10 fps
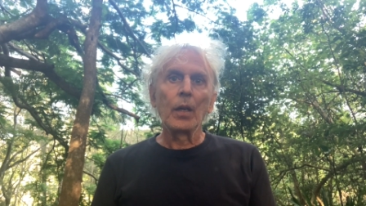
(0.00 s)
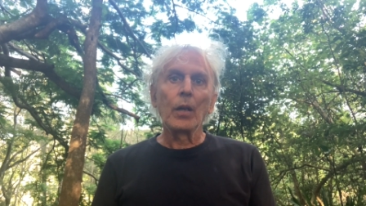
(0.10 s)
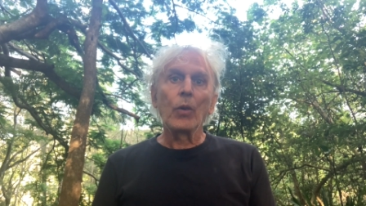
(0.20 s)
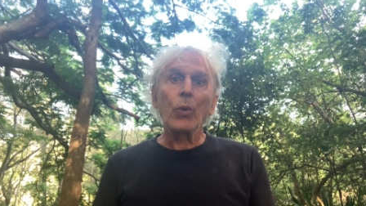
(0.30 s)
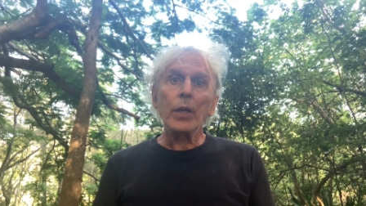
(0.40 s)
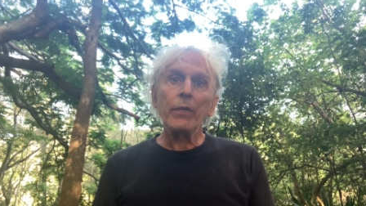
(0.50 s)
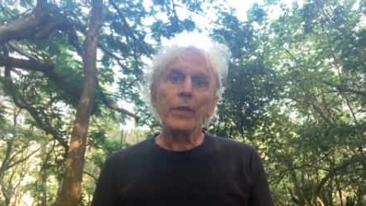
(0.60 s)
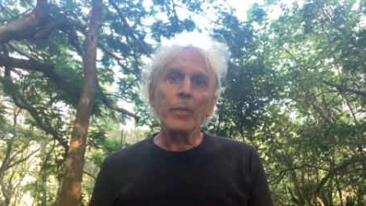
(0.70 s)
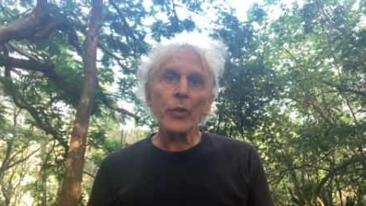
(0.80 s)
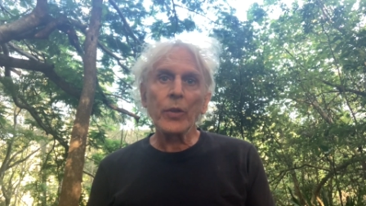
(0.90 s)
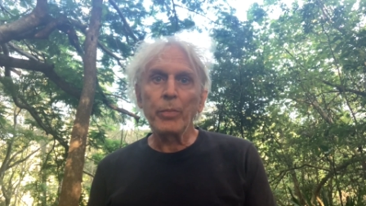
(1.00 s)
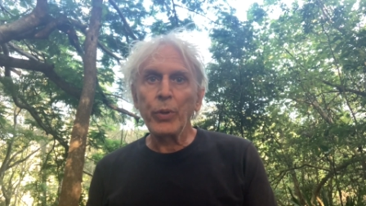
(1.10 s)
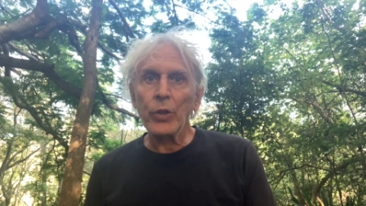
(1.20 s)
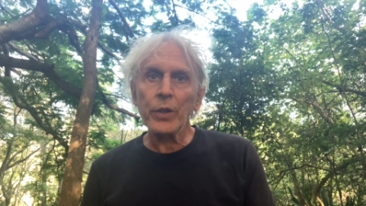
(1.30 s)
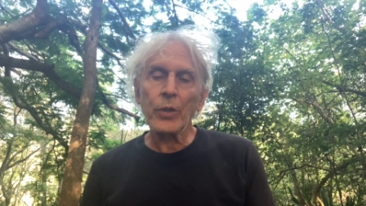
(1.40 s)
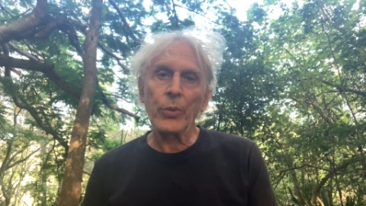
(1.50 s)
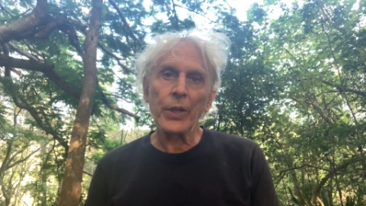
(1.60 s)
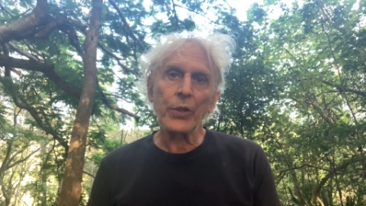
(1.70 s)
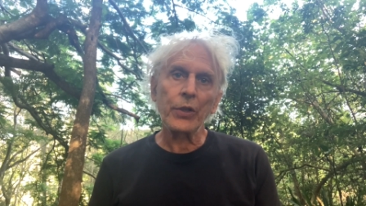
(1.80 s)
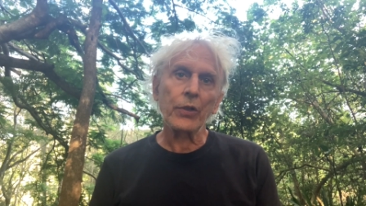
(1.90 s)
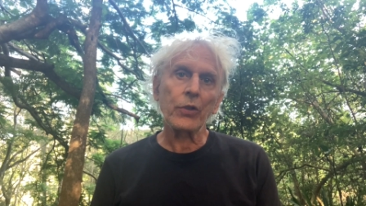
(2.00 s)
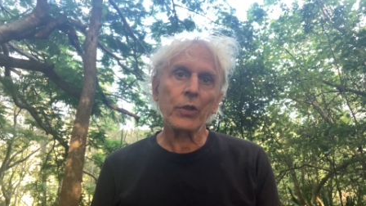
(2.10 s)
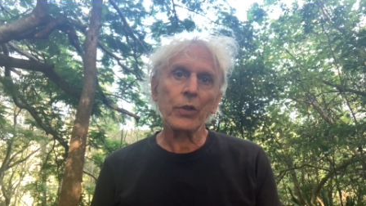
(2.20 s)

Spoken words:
One of the most important questions